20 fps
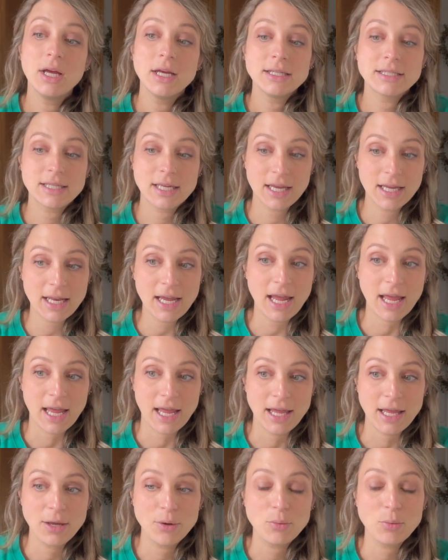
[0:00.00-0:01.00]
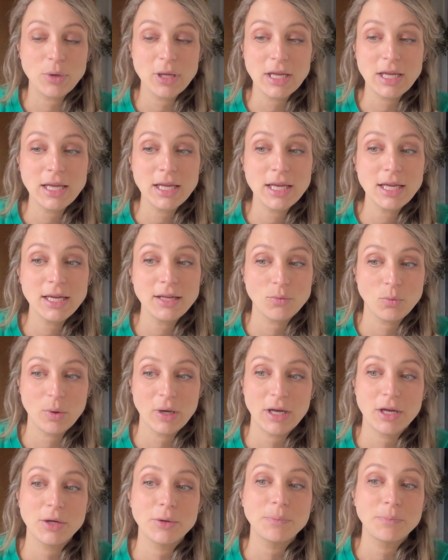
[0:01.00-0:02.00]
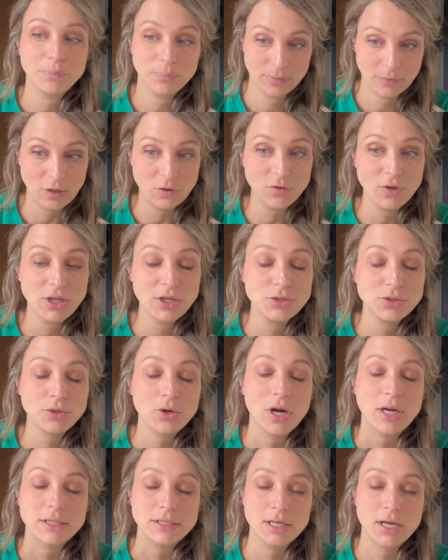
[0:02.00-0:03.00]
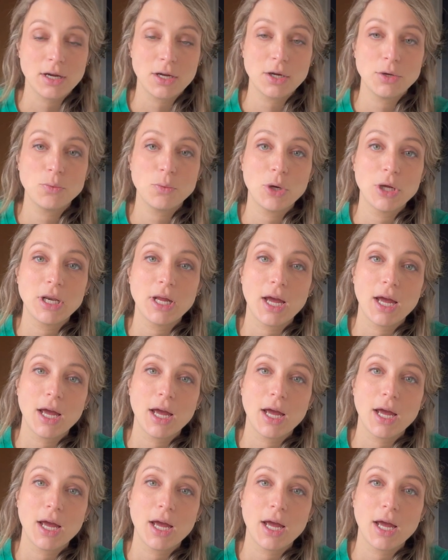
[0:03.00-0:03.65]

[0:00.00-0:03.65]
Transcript: Today, well, fingers crossed, knock on wood,